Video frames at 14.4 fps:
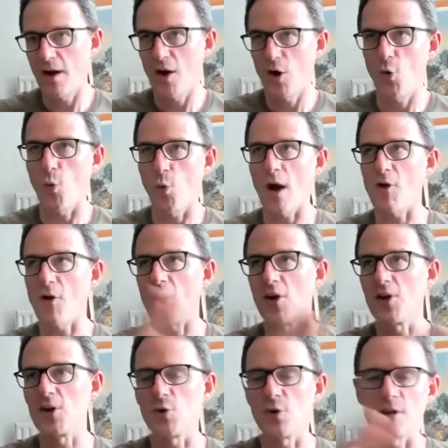where are
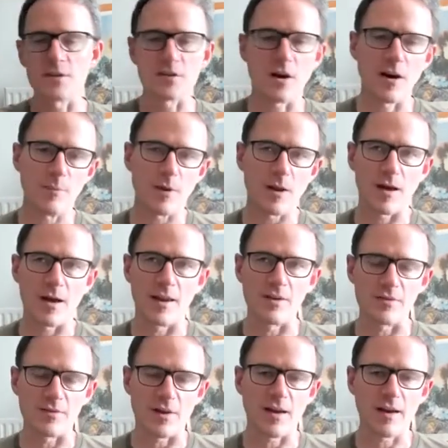you in a timeline
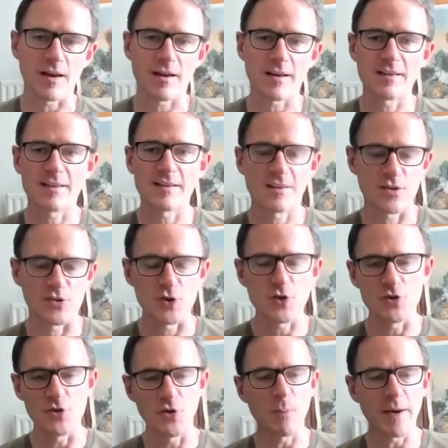of, like, because
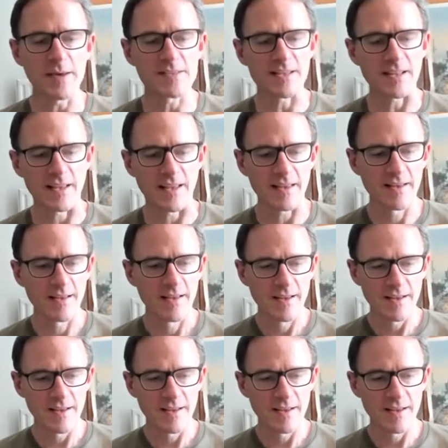you basically